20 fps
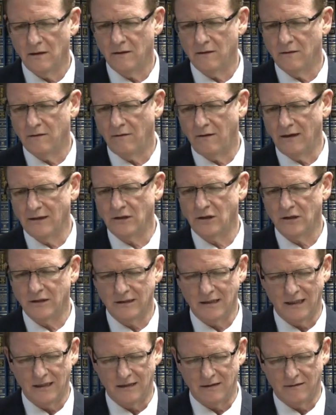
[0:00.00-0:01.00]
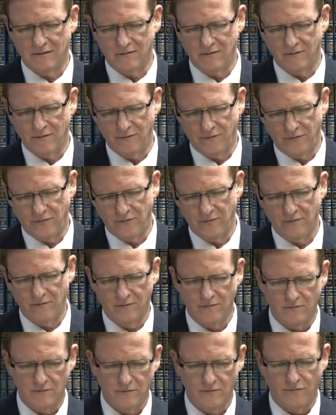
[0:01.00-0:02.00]
Rashi said that
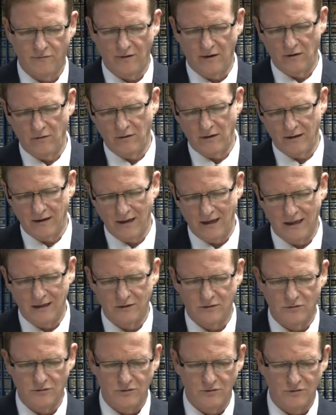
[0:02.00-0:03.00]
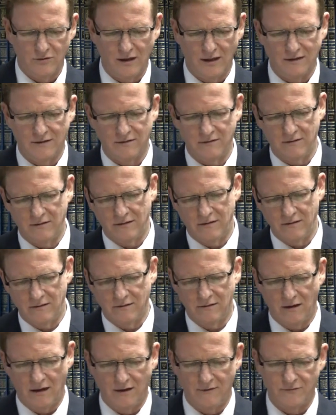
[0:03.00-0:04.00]
following that, you do not
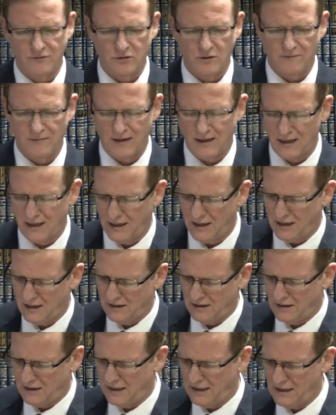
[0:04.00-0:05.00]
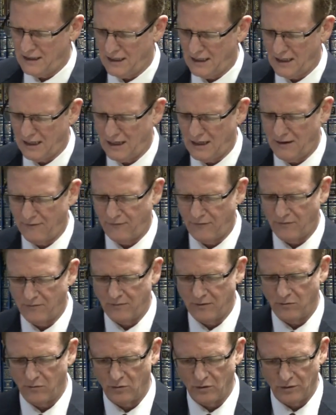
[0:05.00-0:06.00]
derive some halacha, any halacha from
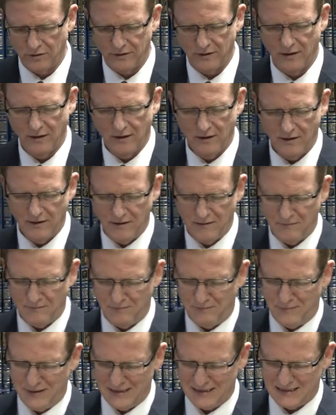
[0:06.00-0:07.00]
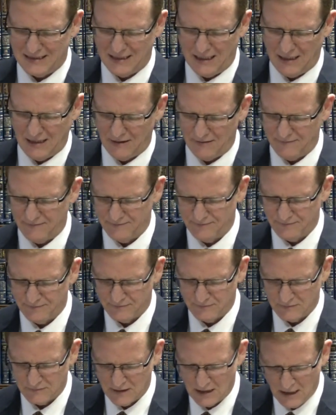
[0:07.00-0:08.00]
the word basar.
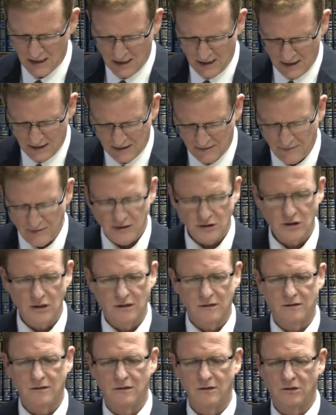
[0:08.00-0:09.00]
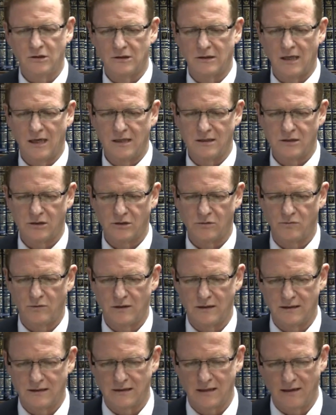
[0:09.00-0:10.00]
The Mishnah teaches us
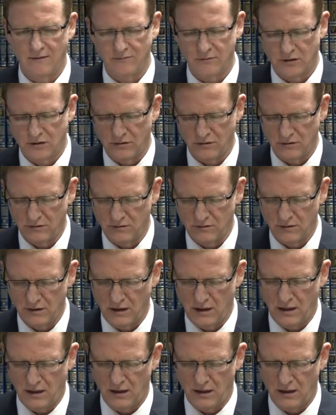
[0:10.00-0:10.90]
when it's come to